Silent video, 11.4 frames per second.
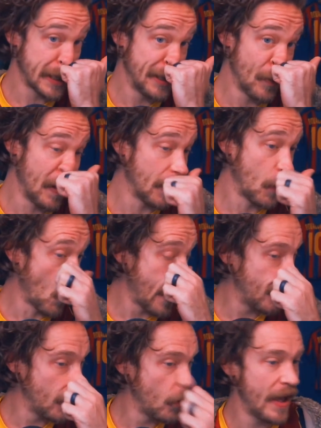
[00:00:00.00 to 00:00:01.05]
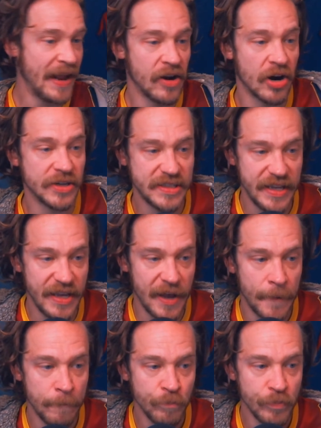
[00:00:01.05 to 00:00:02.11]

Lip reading: I know Aguero and Garcia